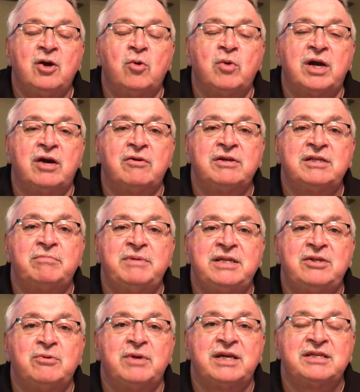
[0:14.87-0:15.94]
we're going to be
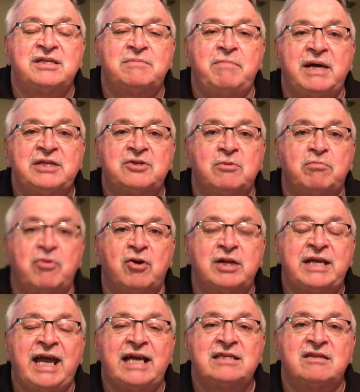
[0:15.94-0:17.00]
doing a special
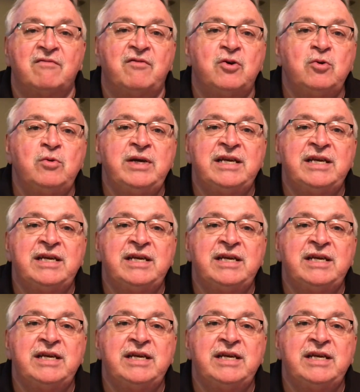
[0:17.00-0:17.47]
broadcast of Who